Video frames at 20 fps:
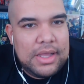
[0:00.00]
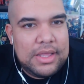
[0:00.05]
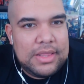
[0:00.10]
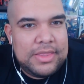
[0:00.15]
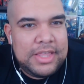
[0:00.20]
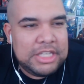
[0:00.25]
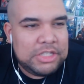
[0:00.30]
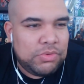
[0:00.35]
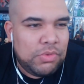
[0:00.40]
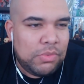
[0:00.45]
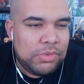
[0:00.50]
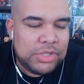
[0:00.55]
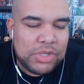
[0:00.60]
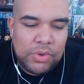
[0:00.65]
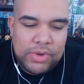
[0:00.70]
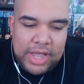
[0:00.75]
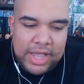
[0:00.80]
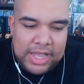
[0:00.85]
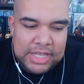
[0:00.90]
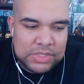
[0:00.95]
This one was
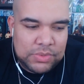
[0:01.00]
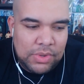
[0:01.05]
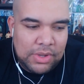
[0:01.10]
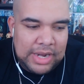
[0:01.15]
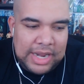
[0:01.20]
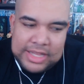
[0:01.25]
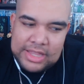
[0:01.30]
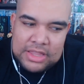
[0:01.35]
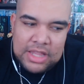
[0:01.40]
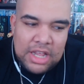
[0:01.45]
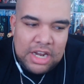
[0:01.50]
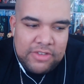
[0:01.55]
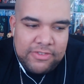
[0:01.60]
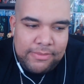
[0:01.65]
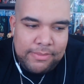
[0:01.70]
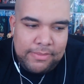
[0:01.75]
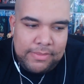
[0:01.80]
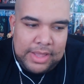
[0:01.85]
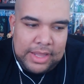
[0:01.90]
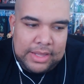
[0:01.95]
okay as well.
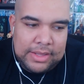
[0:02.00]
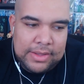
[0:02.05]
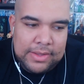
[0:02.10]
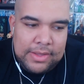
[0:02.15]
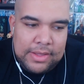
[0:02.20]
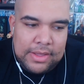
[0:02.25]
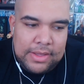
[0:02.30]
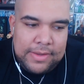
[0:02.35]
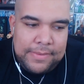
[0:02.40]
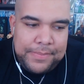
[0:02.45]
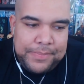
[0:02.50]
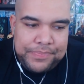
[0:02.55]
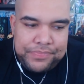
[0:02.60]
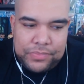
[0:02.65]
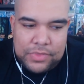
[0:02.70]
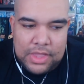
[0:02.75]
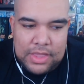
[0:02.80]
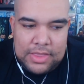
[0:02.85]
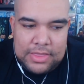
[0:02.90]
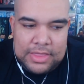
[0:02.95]

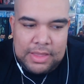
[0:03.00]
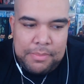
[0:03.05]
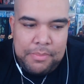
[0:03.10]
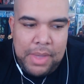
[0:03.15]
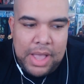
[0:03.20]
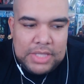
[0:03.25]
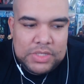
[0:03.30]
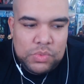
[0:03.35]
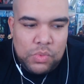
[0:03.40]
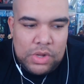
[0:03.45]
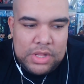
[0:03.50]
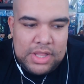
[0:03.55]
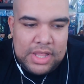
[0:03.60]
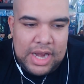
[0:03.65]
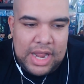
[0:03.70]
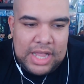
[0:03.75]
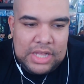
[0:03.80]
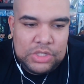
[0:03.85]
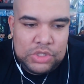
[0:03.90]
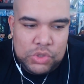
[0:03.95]
The best one that
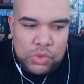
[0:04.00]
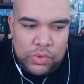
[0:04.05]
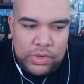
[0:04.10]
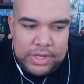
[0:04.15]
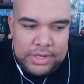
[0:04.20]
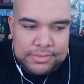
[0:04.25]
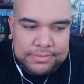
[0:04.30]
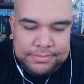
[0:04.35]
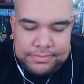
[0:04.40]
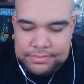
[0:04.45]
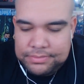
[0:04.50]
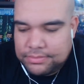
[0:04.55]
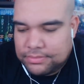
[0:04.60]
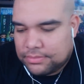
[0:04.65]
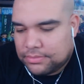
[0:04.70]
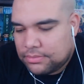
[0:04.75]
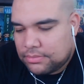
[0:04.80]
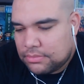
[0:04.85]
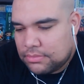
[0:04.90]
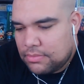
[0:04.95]
I enjoyed
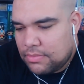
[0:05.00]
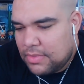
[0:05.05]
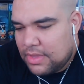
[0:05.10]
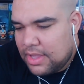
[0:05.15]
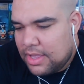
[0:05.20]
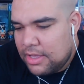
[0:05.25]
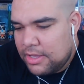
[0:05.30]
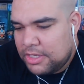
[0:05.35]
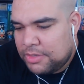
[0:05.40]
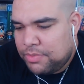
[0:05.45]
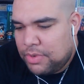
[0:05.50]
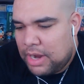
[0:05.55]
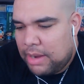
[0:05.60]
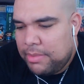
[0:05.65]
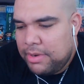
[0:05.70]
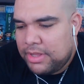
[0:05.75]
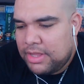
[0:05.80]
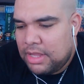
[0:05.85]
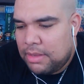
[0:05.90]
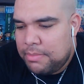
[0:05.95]
was
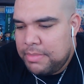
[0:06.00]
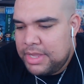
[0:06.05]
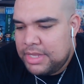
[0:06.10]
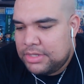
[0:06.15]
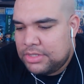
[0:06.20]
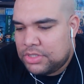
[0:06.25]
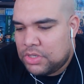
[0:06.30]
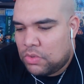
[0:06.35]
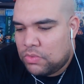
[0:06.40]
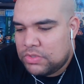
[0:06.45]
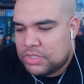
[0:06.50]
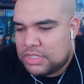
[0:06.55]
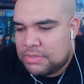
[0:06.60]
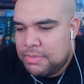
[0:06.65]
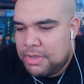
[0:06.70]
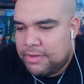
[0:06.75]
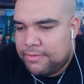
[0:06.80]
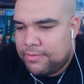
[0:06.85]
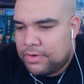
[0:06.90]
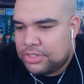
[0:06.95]
probably the Meet Joan
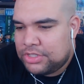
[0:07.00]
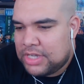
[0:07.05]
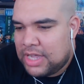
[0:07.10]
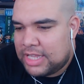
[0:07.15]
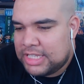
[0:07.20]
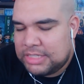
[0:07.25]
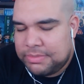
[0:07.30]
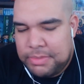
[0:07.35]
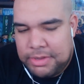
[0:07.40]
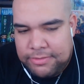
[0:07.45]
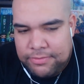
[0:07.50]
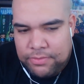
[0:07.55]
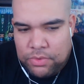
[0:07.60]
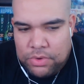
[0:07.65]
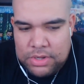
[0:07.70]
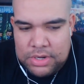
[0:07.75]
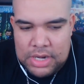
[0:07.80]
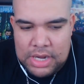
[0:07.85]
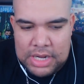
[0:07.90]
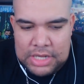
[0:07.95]
Smith or John Smith
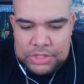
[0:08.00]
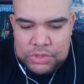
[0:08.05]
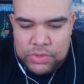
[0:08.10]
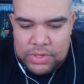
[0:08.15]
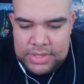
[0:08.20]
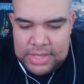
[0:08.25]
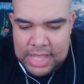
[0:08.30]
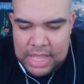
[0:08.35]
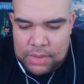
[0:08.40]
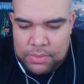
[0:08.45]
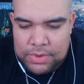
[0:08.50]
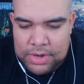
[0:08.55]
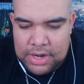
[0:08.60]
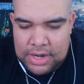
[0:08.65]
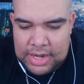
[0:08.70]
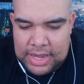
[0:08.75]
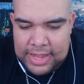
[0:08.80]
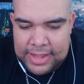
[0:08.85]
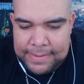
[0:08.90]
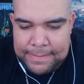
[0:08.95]
one. I enjoyed that one a
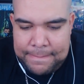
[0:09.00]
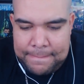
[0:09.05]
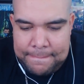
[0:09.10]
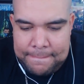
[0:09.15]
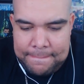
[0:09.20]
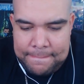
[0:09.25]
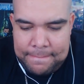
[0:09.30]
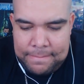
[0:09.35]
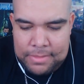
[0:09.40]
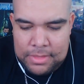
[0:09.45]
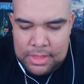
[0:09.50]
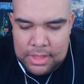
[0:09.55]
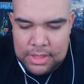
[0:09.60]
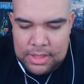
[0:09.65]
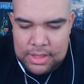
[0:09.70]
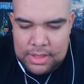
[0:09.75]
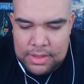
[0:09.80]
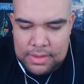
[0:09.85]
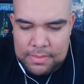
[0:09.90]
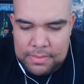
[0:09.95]
lot.
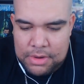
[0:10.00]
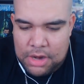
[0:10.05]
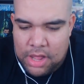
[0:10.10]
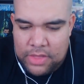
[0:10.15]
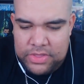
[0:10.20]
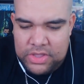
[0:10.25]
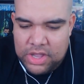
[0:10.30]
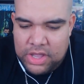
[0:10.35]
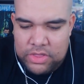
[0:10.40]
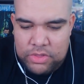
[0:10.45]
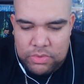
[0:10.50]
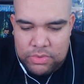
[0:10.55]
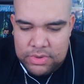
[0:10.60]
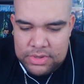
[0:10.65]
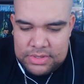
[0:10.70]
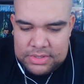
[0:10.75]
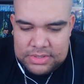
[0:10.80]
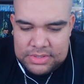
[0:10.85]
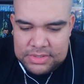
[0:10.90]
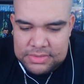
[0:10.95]
But all the other
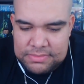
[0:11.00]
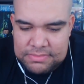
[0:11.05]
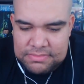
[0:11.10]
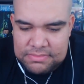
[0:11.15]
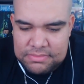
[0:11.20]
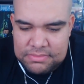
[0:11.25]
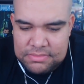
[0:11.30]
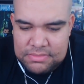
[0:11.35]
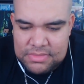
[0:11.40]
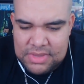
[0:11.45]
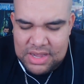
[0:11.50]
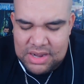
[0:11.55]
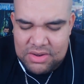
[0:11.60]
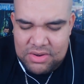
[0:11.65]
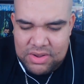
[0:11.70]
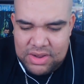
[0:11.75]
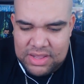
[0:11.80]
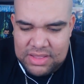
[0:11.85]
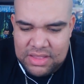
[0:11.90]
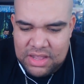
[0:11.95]
ones, I don't know,
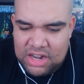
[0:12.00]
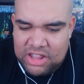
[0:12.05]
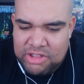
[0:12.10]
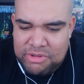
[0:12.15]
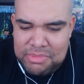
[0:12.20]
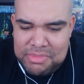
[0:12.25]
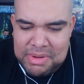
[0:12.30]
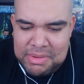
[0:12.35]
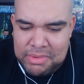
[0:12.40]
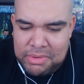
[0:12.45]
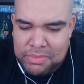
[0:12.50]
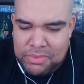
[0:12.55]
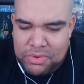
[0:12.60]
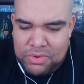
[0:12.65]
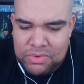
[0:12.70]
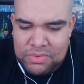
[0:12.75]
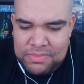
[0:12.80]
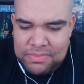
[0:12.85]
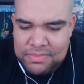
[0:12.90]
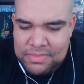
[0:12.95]
like none of them
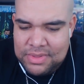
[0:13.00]
memorable.